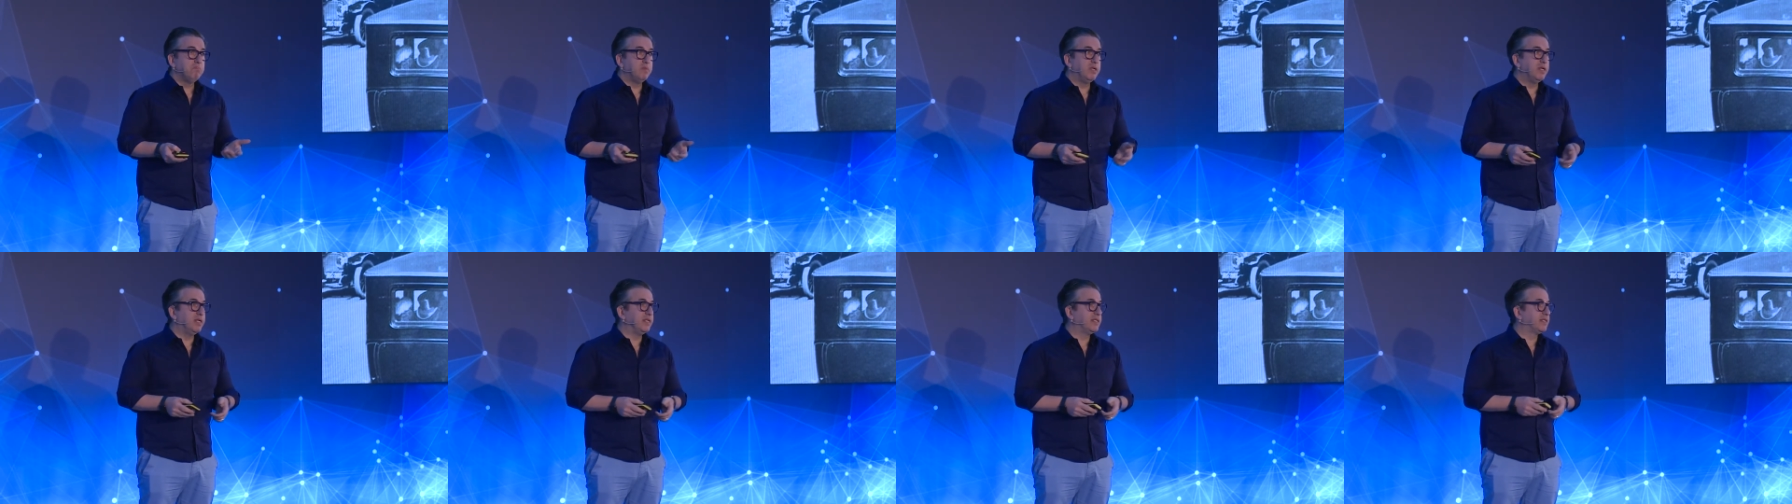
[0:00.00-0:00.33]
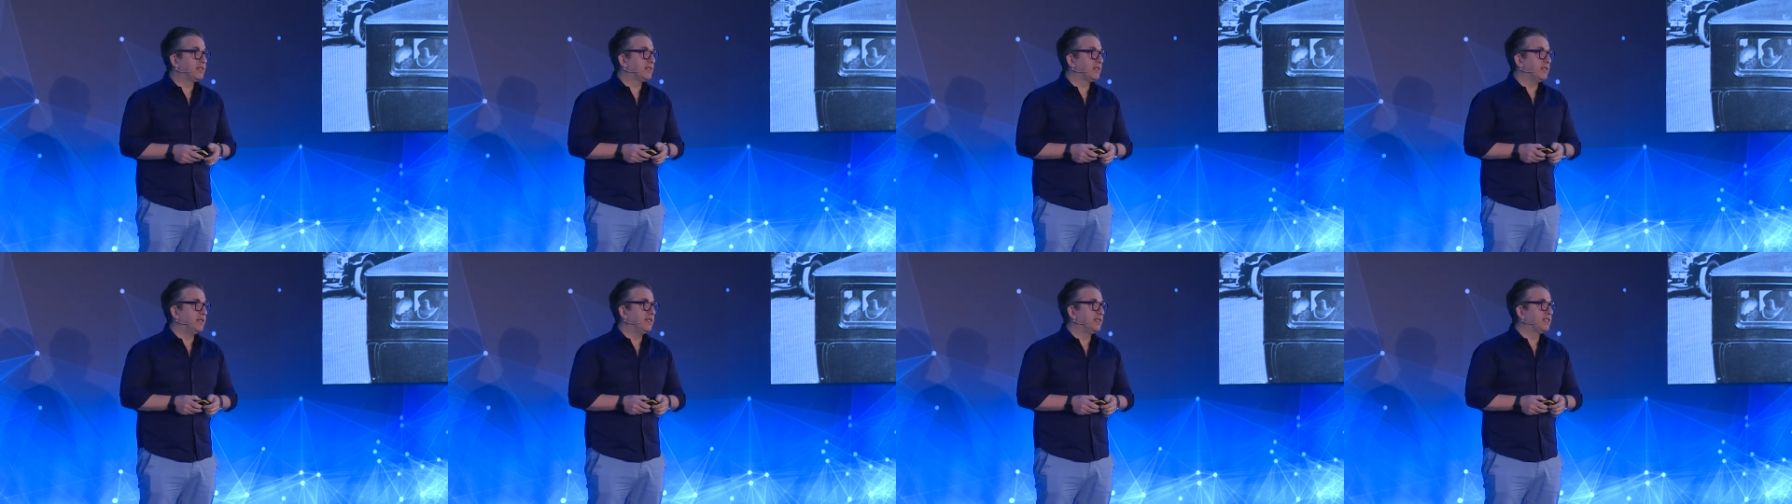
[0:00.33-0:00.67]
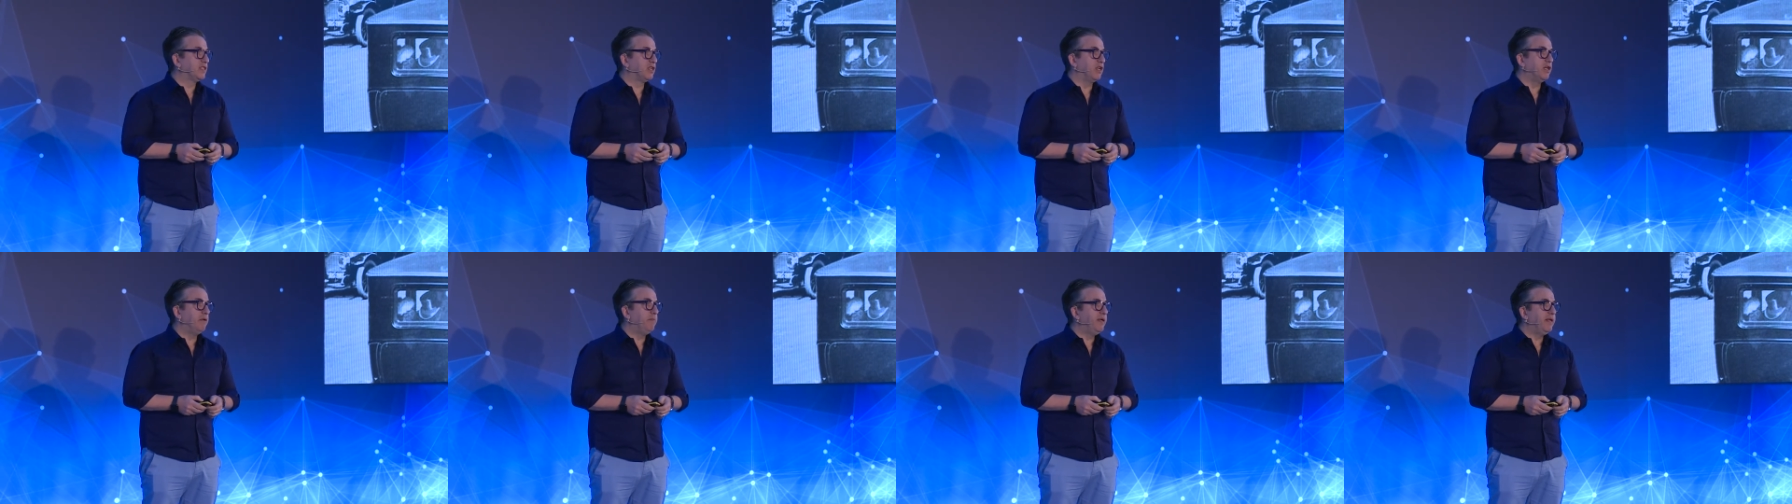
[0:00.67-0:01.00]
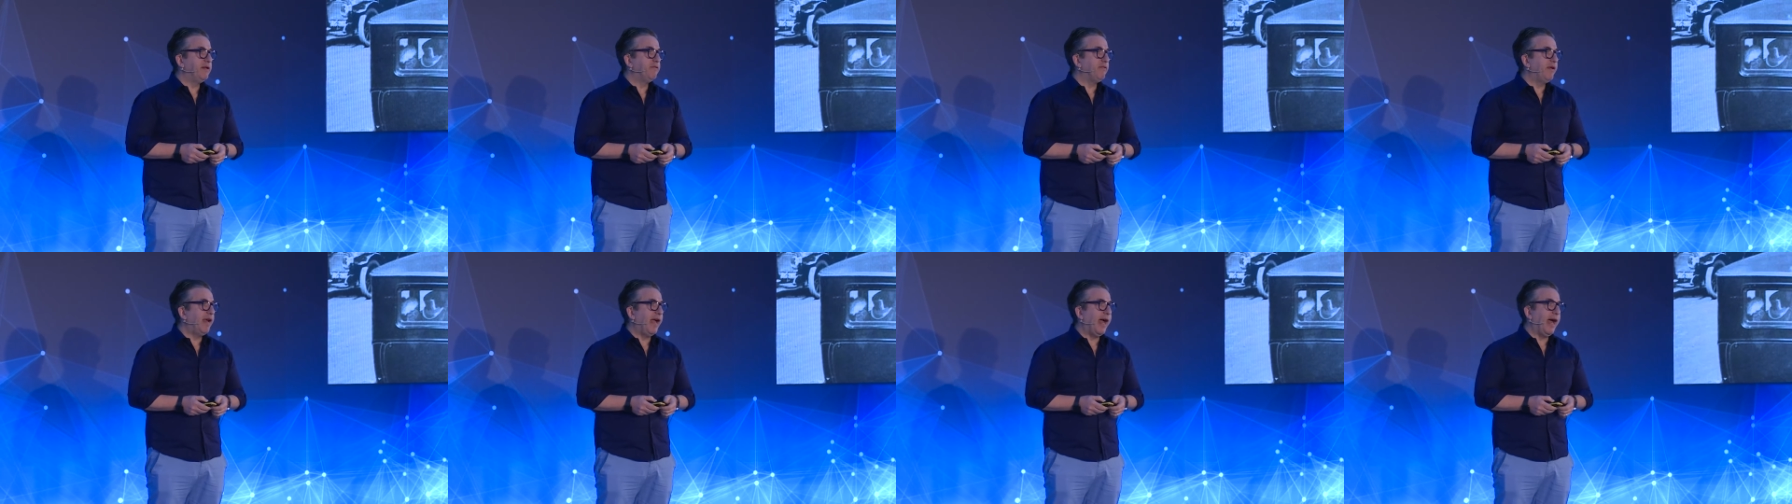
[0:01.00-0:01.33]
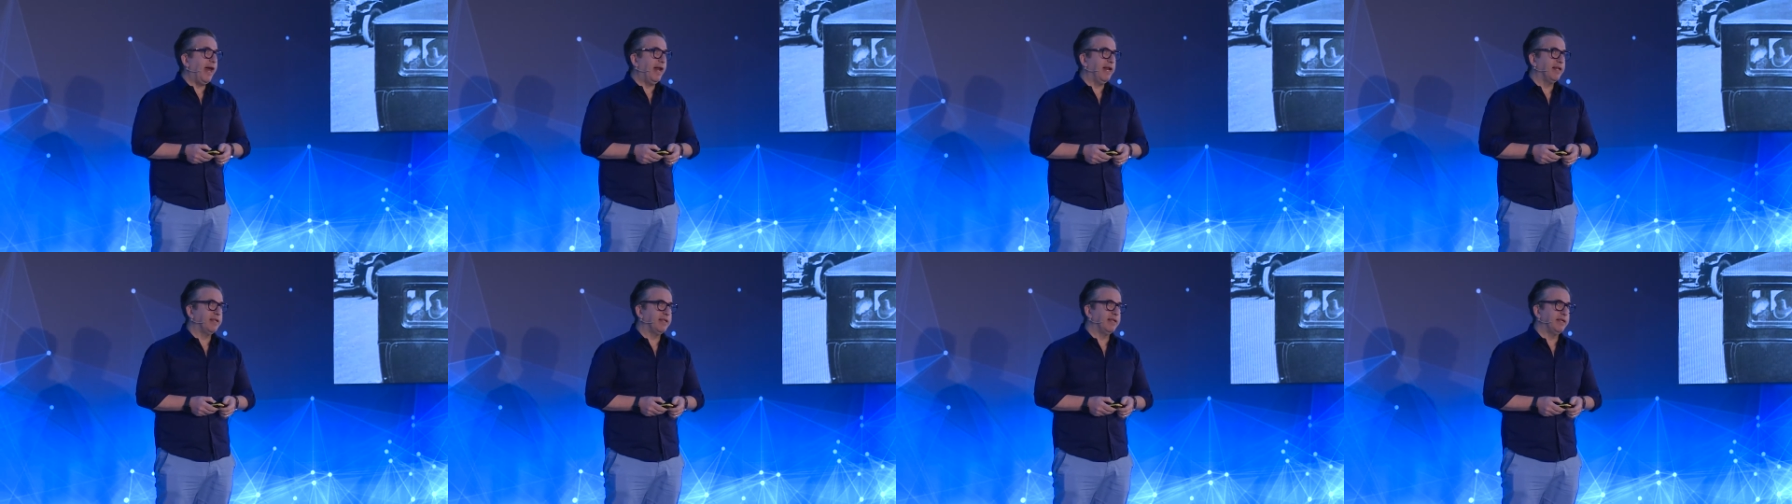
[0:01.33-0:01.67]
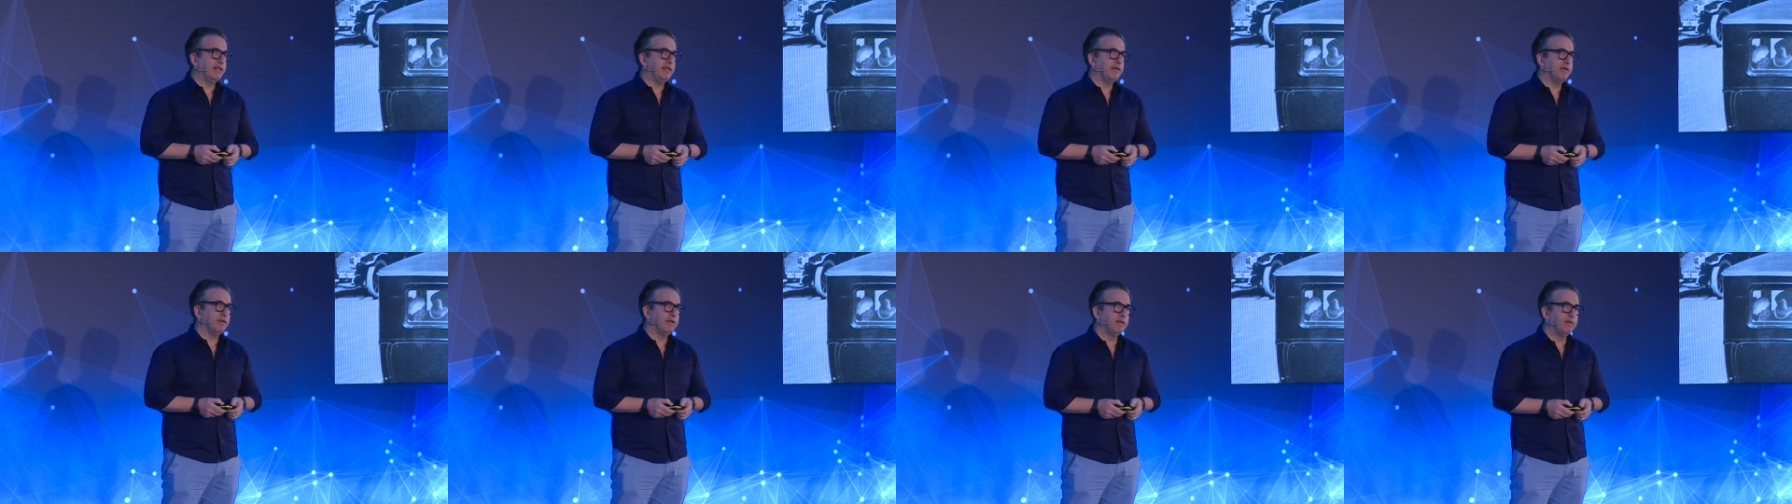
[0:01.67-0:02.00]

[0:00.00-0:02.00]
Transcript: it's, it's going to be a reality